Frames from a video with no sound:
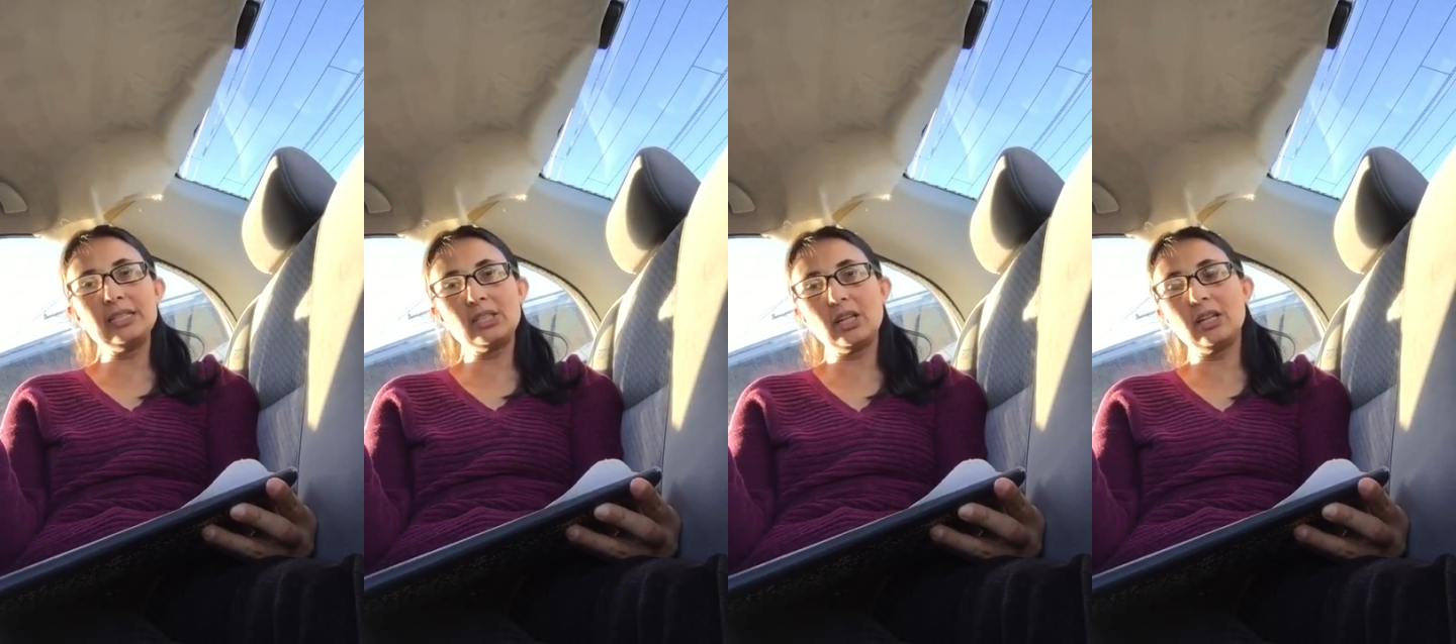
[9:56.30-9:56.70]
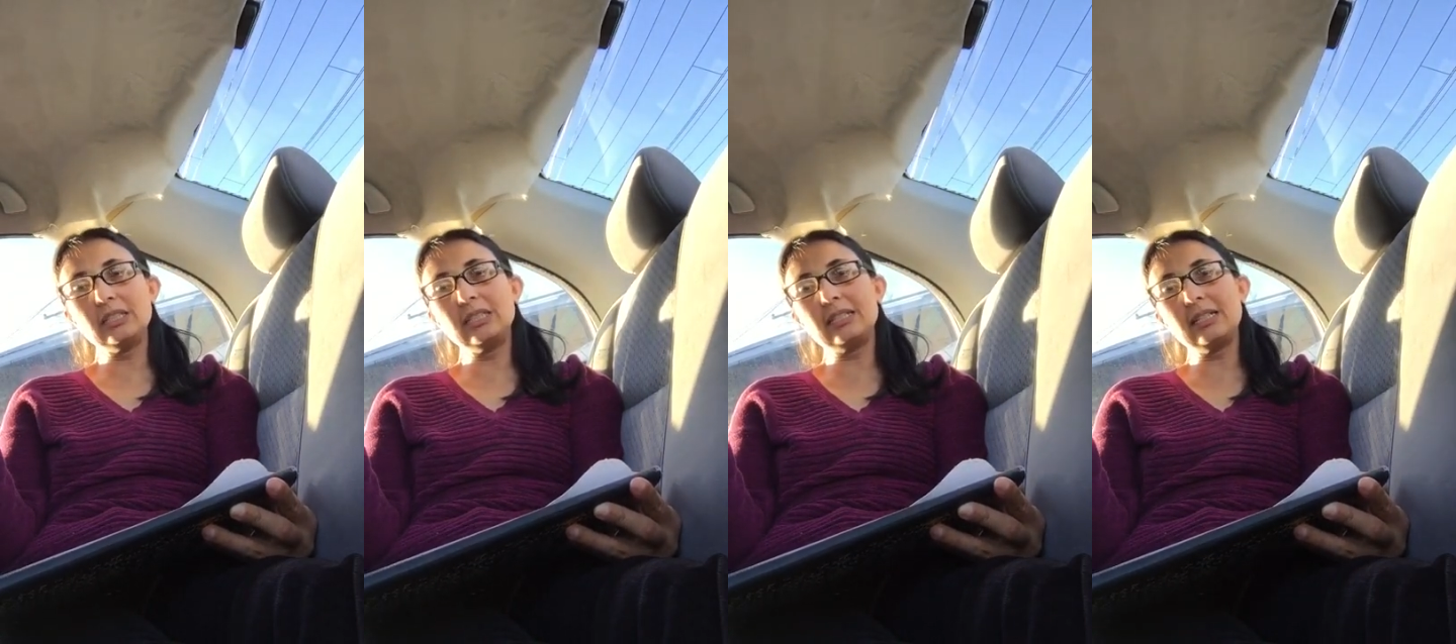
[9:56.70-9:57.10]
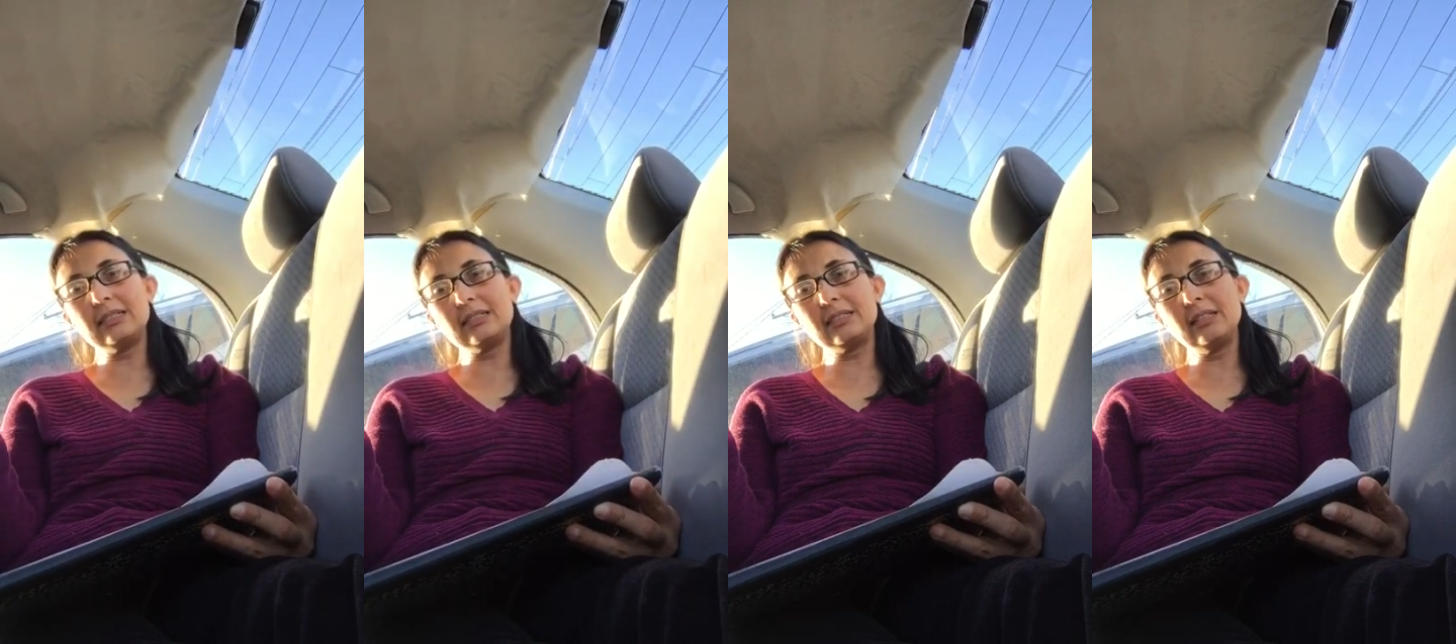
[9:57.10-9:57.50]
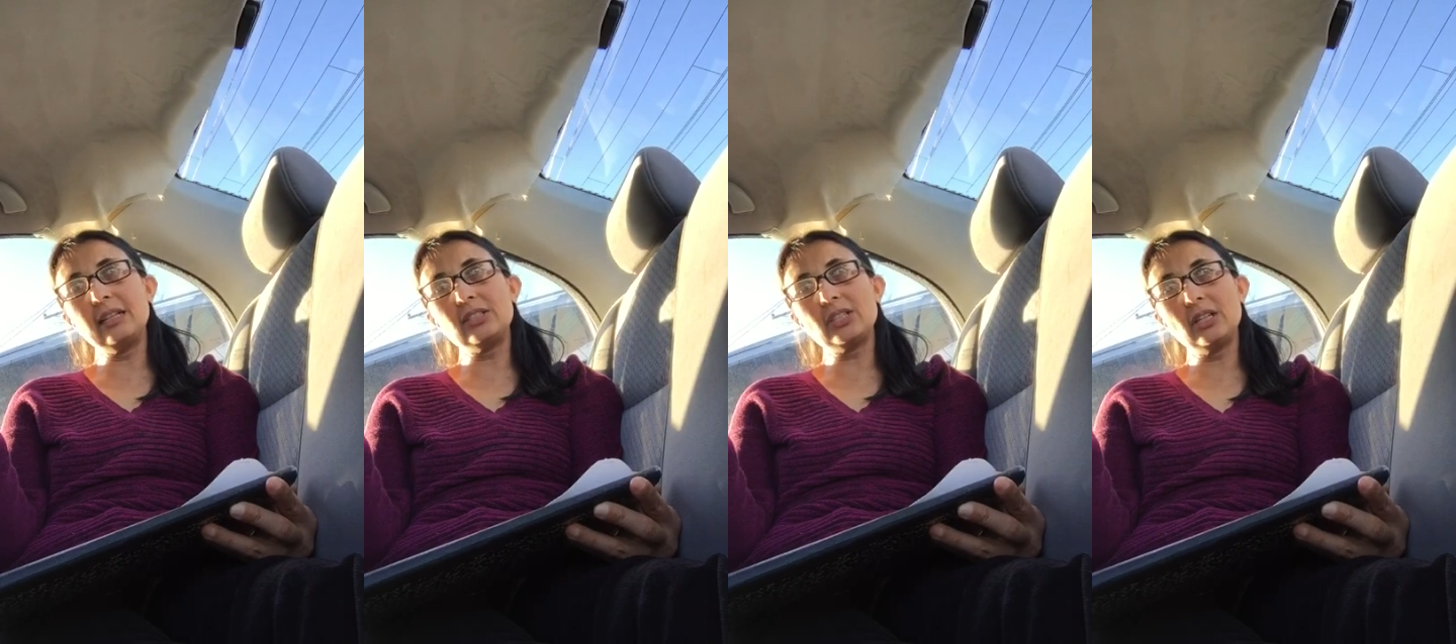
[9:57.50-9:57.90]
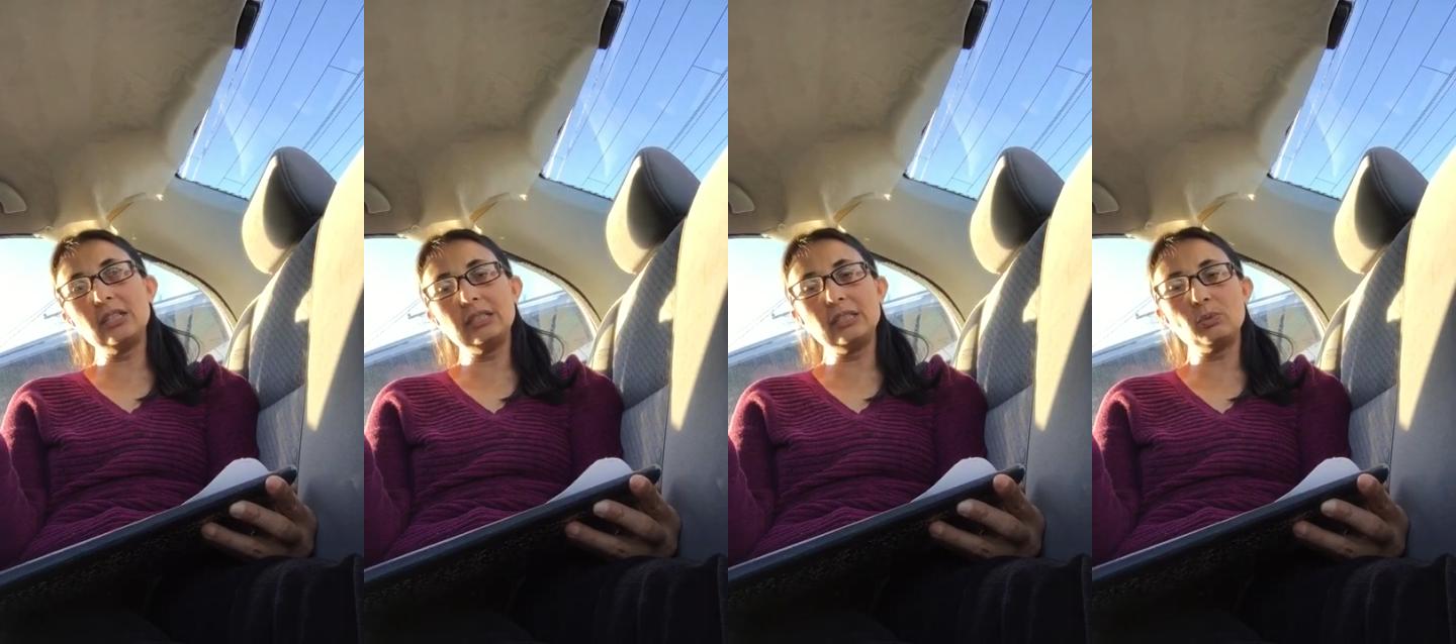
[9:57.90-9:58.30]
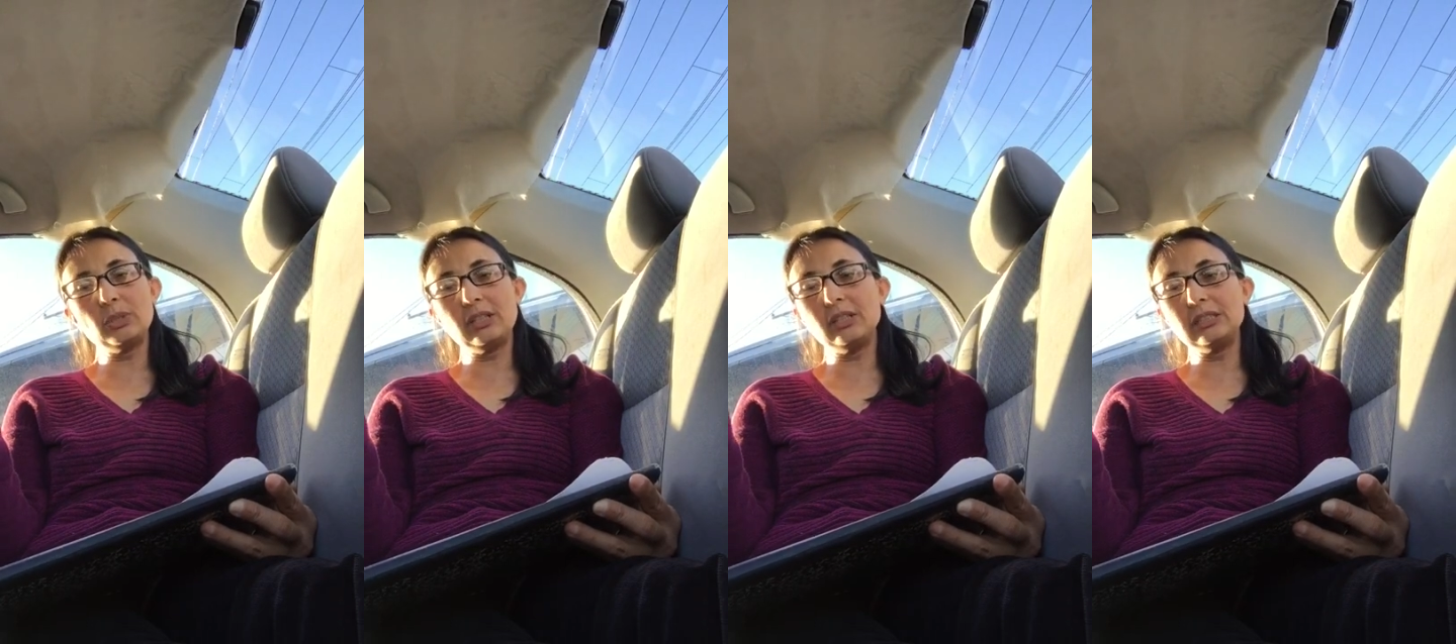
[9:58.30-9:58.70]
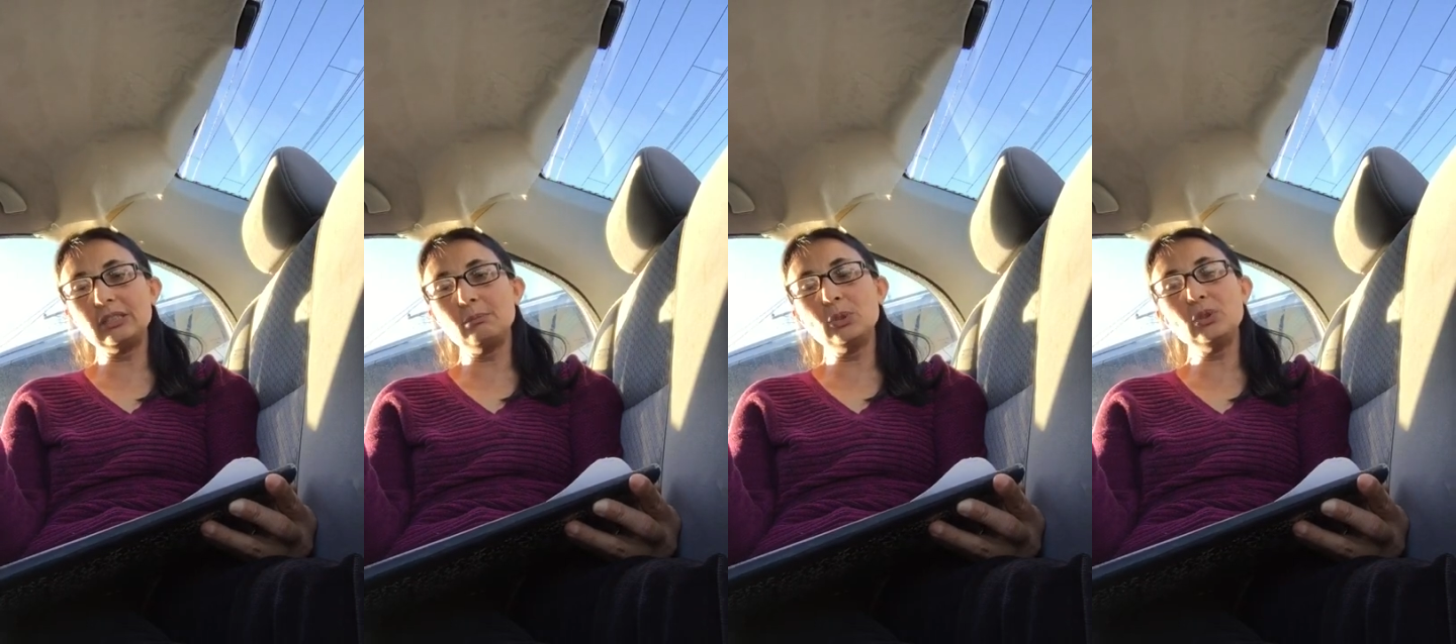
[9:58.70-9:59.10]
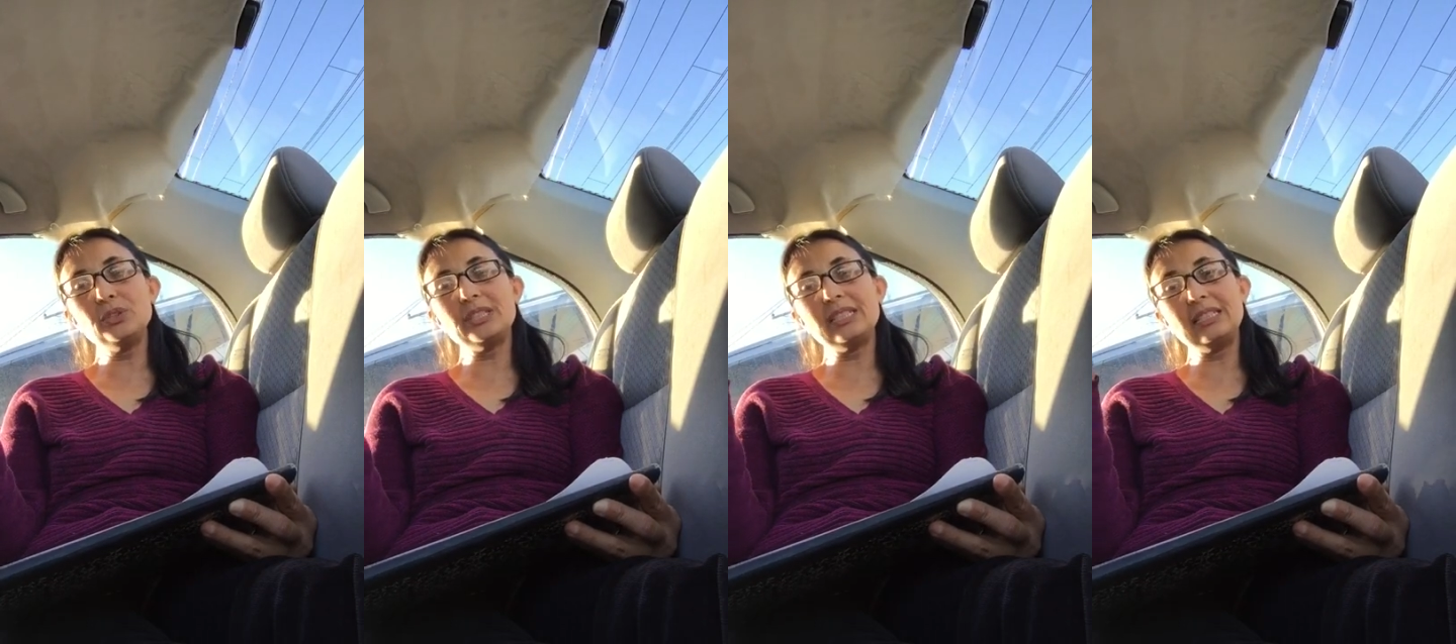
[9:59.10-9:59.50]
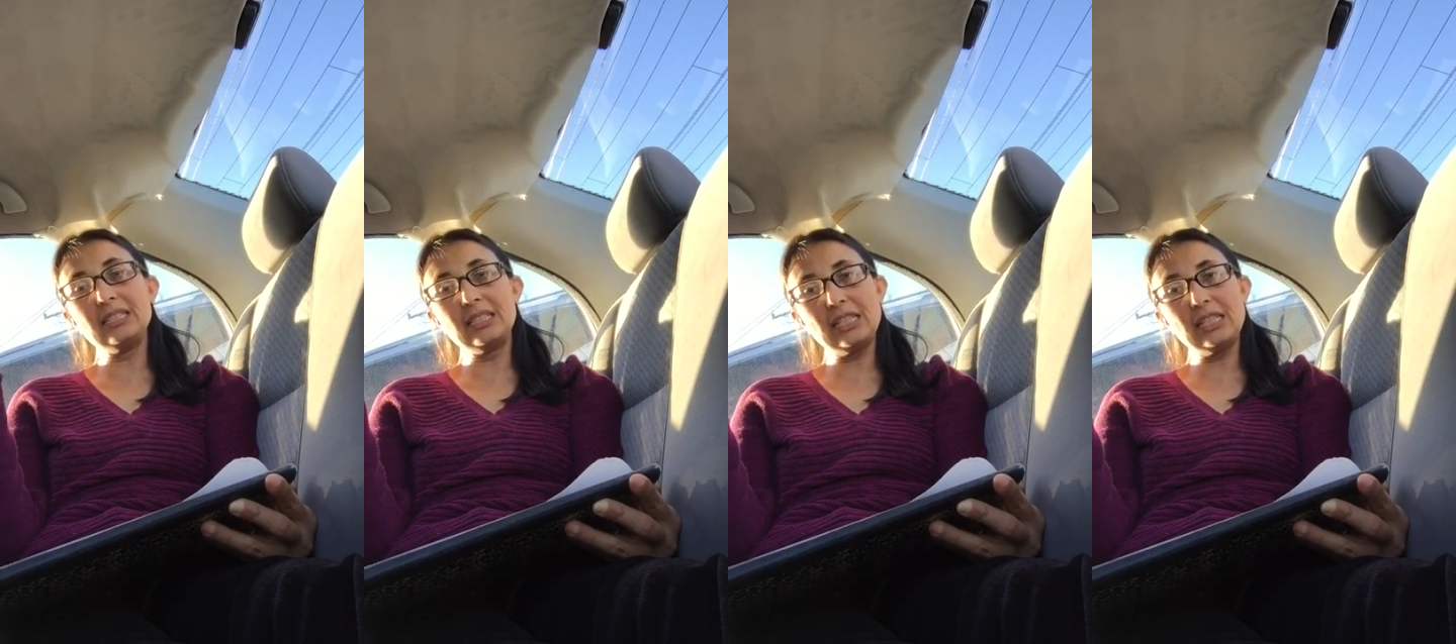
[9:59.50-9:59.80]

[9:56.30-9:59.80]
they target a target with all these moods and these